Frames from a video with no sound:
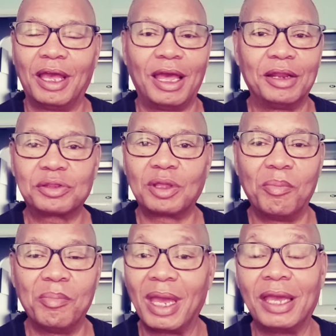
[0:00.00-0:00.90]
And it's
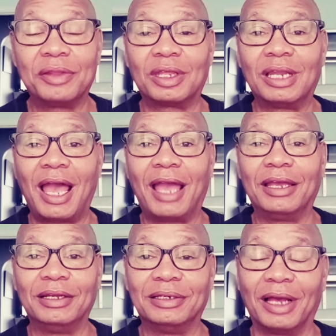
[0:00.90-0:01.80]
amazing how
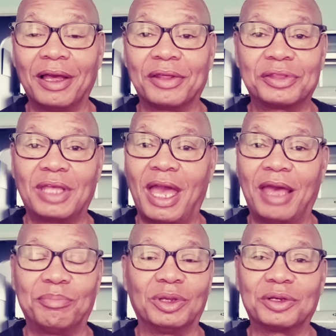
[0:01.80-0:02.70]
he does
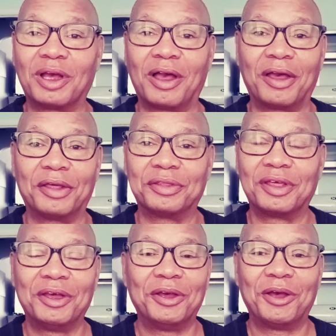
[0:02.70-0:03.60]
that because,
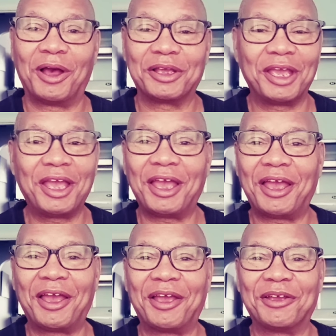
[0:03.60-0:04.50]

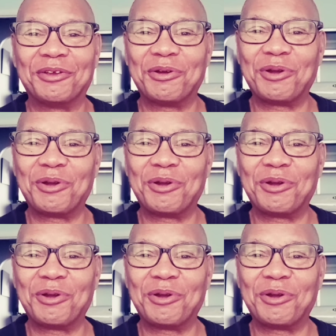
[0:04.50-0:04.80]
again,